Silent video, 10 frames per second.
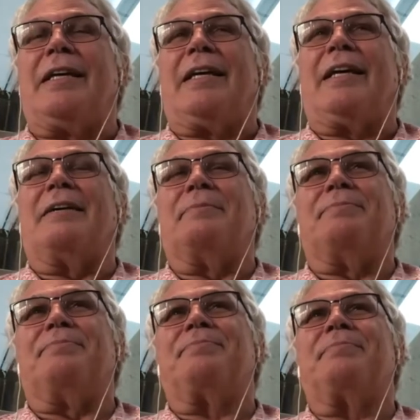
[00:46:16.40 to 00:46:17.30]

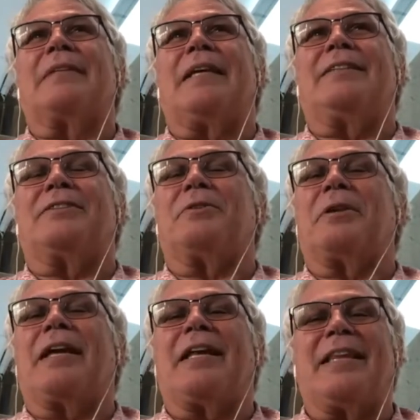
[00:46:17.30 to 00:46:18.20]
And so
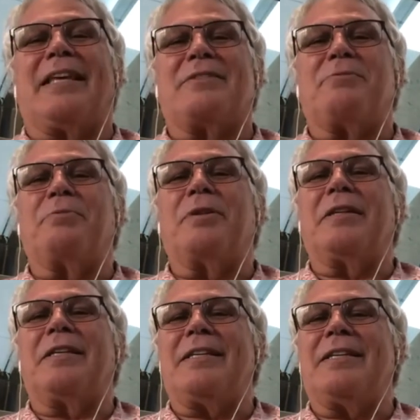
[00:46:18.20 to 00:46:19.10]
again, I think it's
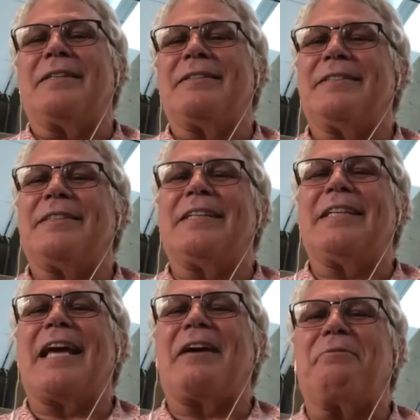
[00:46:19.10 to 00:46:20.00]
really sitting
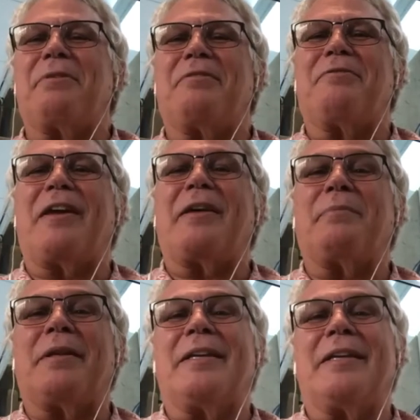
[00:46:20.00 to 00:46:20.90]
down with the
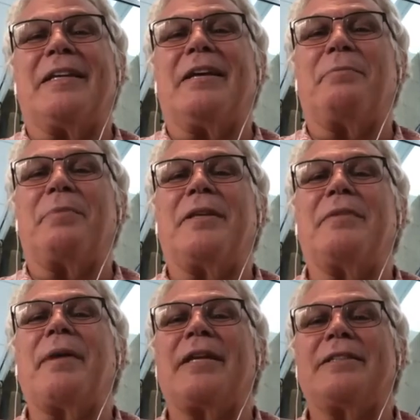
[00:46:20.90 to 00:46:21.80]
family and helping to
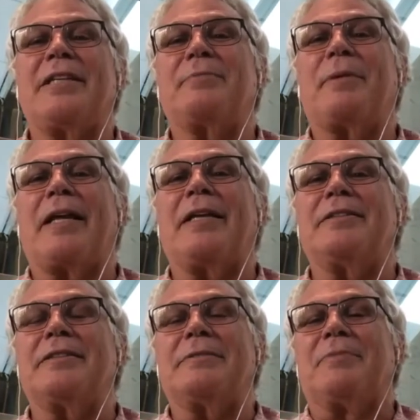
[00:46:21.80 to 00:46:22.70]
manage
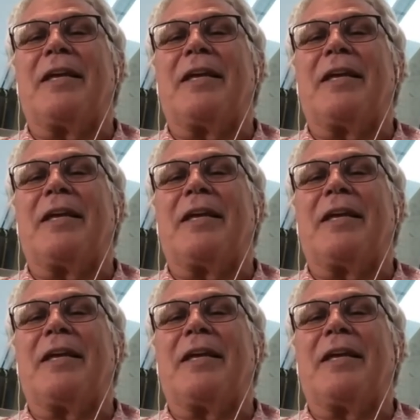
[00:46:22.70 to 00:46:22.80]
expectations.